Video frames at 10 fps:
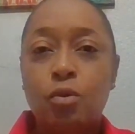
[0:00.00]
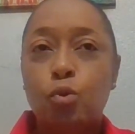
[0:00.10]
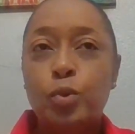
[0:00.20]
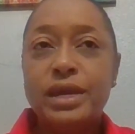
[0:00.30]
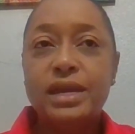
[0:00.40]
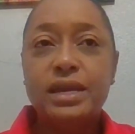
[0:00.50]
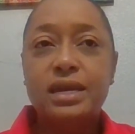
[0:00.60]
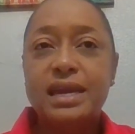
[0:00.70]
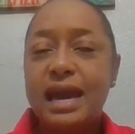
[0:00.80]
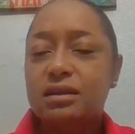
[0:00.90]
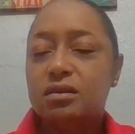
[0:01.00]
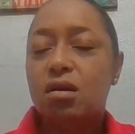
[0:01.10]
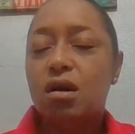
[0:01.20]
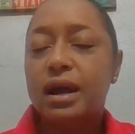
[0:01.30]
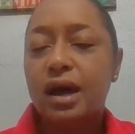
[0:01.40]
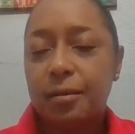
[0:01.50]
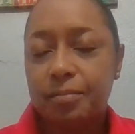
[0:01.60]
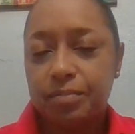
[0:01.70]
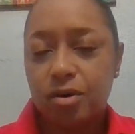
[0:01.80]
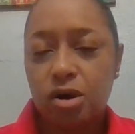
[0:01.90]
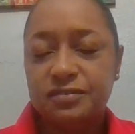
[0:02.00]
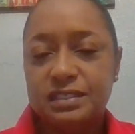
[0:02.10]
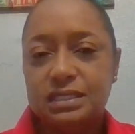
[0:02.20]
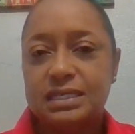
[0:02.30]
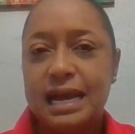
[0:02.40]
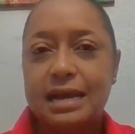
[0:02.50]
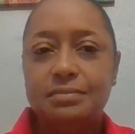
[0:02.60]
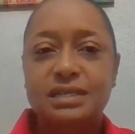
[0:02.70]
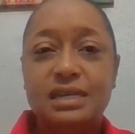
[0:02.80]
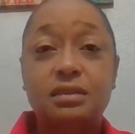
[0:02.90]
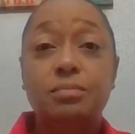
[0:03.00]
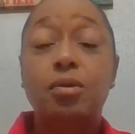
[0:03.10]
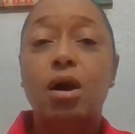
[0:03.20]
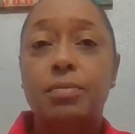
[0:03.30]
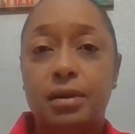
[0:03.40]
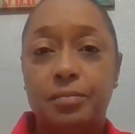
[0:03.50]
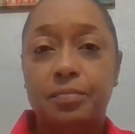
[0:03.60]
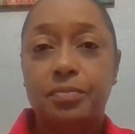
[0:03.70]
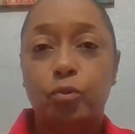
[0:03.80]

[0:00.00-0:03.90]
We get caught up oftentimes in the problem.